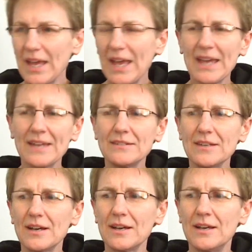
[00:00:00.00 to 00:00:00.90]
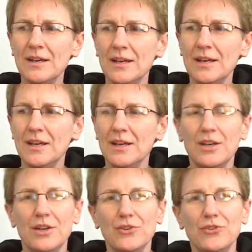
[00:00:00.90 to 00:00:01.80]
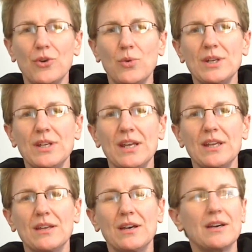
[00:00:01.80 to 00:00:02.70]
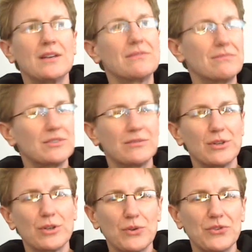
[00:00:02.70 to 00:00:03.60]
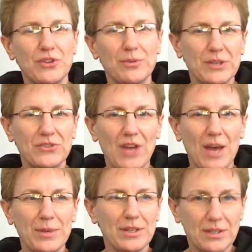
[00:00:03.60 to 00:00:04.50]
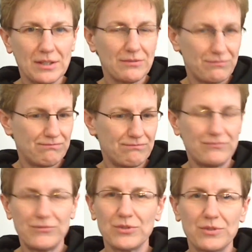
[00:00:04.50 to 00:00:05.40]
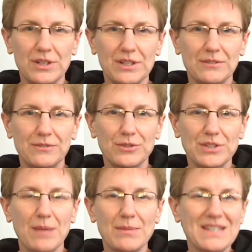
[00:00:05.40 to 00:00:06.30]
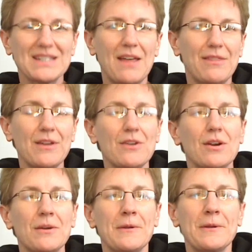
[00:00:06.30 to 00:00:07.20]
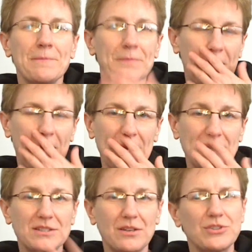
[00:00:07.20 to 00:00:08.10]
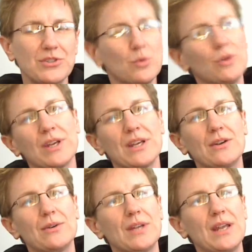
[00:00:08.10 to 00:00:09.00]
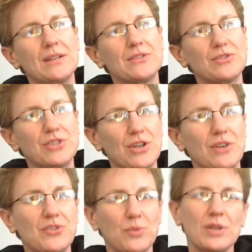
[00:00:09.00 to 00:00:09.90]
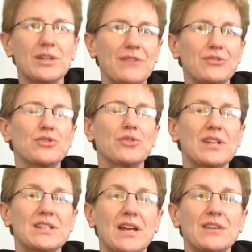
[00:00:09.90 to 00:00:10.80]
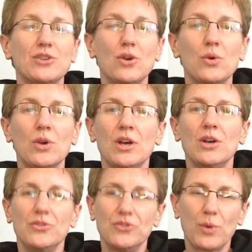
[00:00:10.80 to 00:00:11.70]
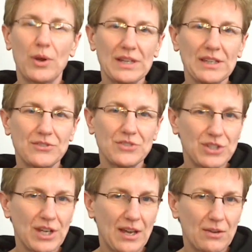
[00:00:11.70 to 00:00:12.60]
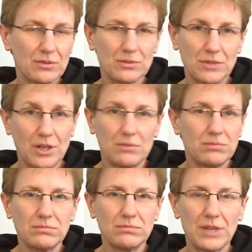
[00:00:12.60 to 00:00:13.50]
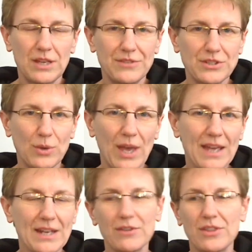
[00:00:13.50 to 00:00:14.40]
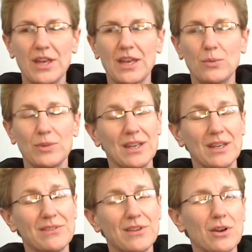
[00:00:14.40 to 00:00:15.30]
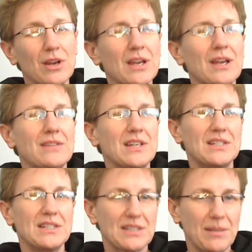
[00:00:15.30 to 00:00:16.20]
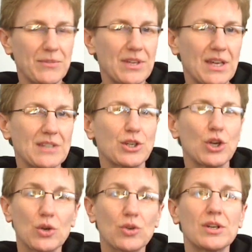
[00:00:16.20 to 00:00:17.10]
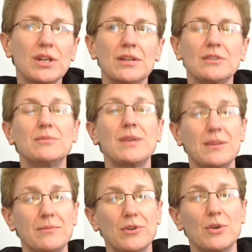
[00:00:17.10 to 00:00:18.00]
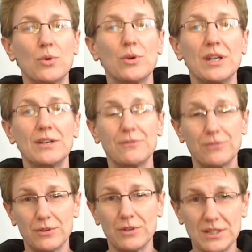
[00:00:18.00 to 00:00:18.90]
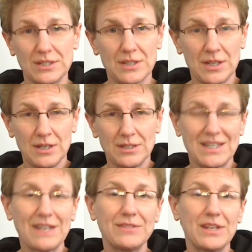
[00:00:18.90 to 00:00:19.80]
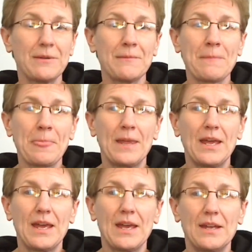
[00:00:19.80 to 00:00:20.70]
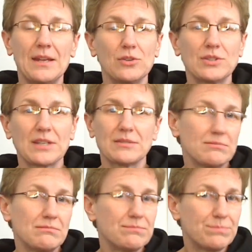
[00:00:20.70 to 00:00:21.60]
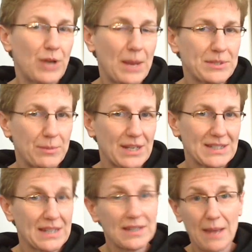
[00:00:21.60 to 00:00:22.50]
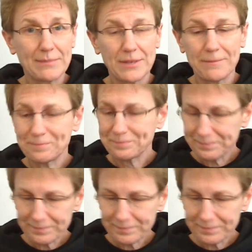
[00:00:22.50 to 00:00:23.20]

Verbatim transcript: And uh, so one day, uh, Vera goes to the bus stop, and for uh, first time, he's not there, and starts to worry, you know. And, and so she talks to Will, and after school, they decide to go to where he lives to check out, you know, if he's okay and everything. And when they get there, they see something has occurred to make them very worried for his safety. And it looks like perhaps someone has kidnapped him.